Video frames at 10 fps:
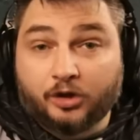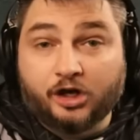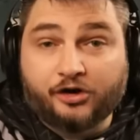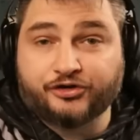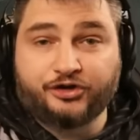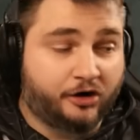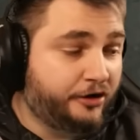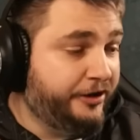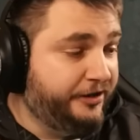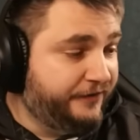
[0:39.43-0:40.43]
gosh
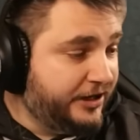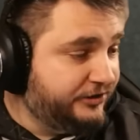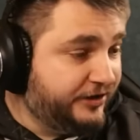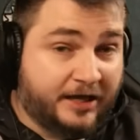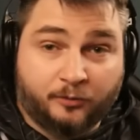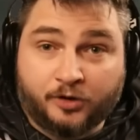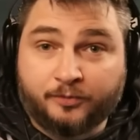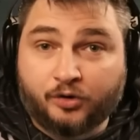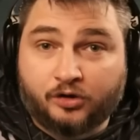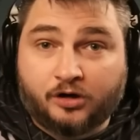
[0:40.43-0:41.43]
darn it, if I just had one
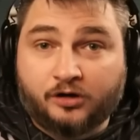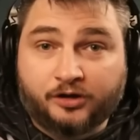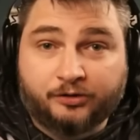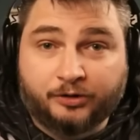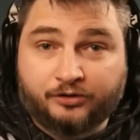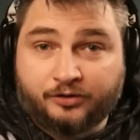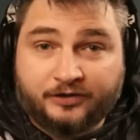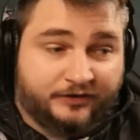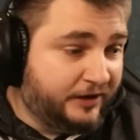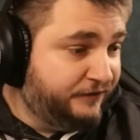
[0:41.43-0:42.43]
more Harlequin
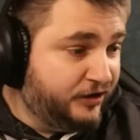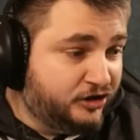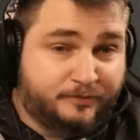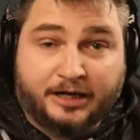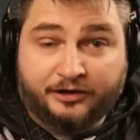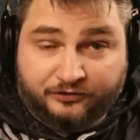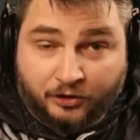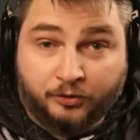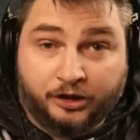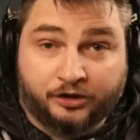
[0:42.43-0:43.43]
crest, I'd finish my
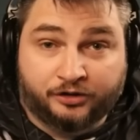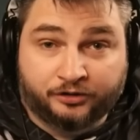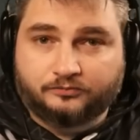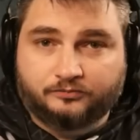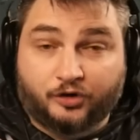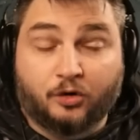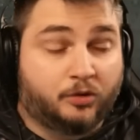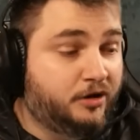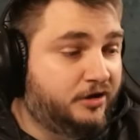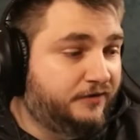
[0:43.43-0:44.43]
Exodia. Don't
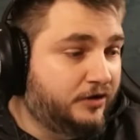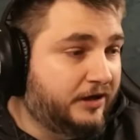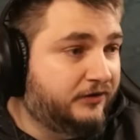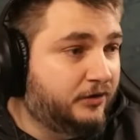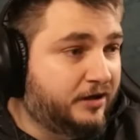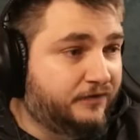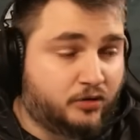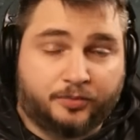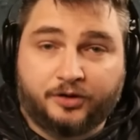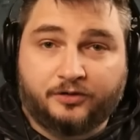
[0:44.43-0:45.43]
worry, if you guys don't have the
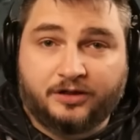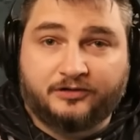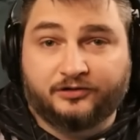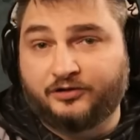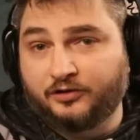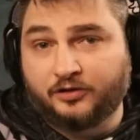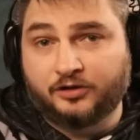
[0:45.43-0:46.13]
Uber uniques, you're still good to